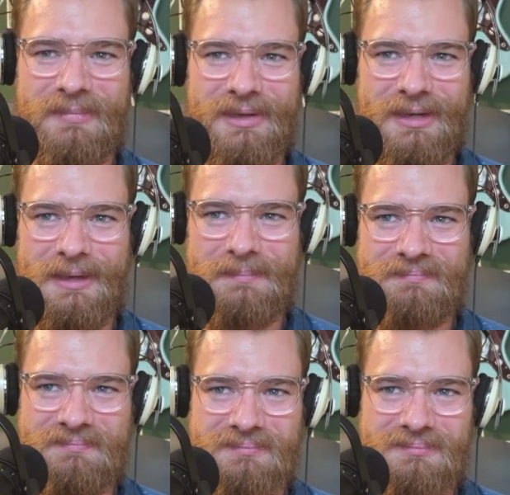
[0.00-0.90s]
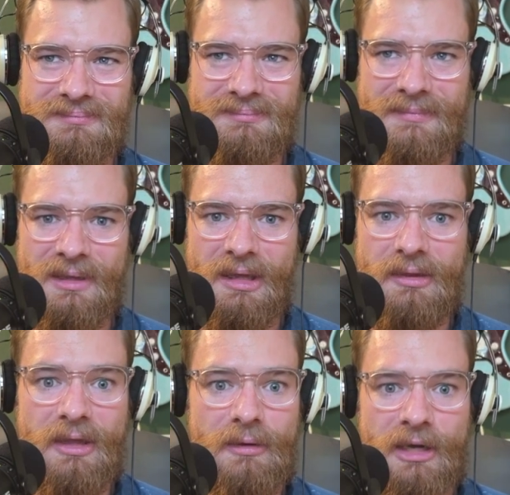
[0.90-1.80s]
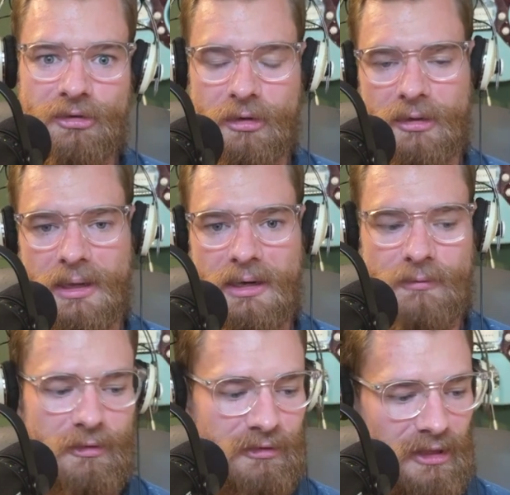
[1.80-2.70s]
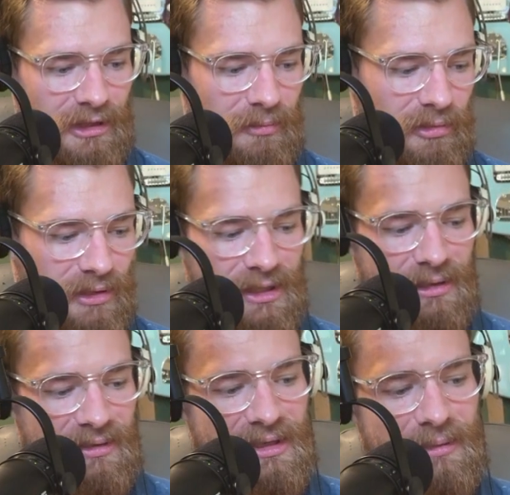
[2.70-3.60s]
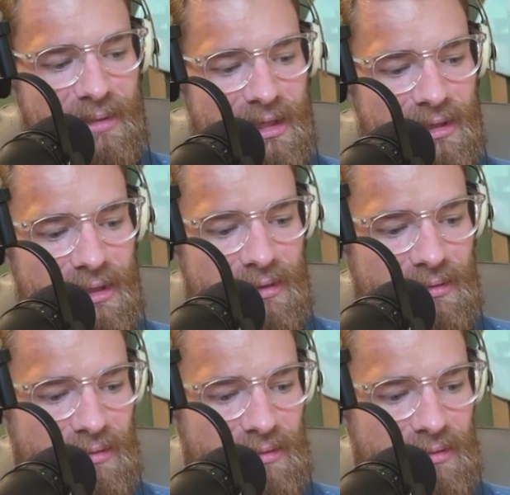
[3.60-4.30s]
Um, and then I journal on it first thing in the morning and in, in my uh,